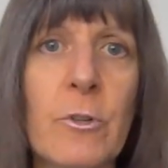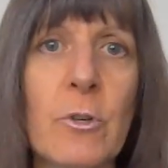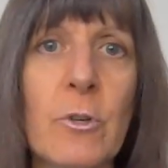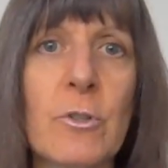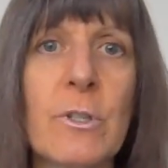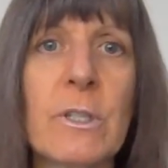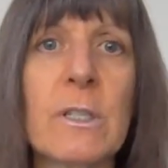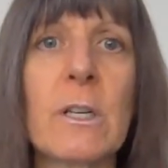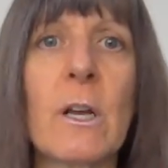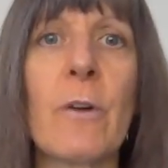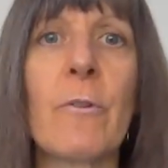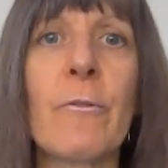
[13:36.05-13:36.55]

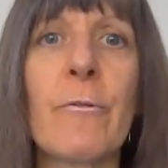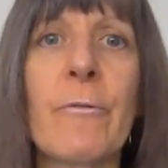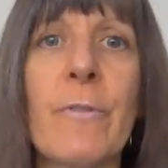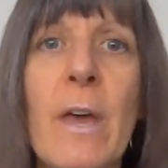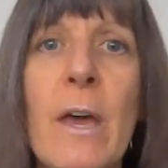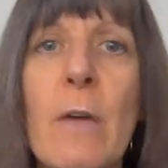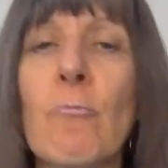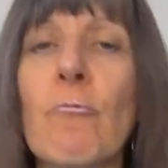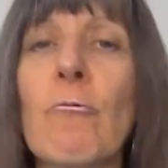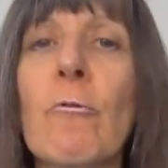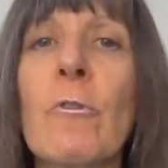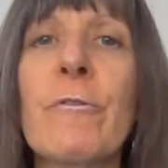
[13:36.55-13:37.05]
yourself
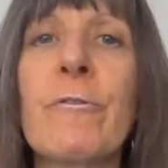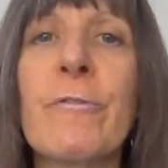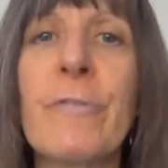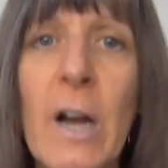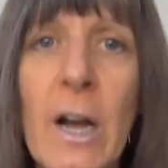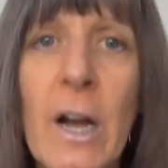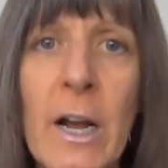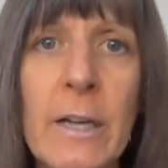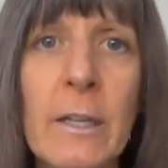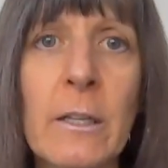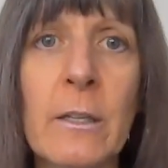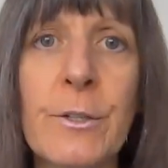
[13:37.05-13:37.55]
that
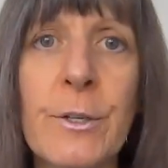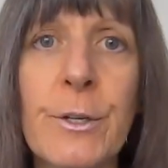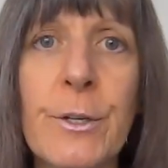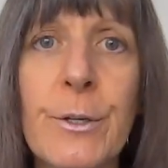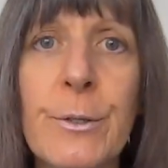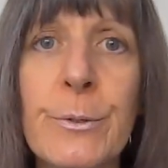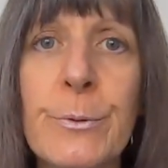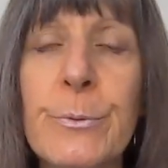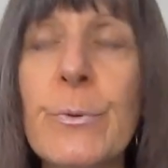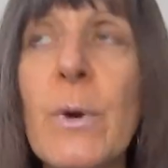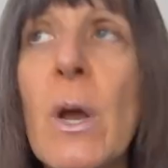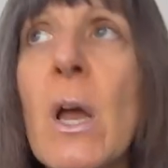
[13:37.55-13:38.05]
revile
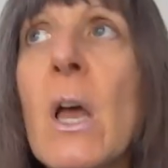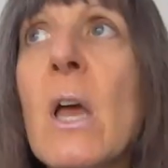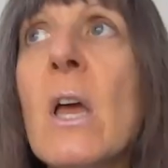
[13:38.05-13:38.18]
you.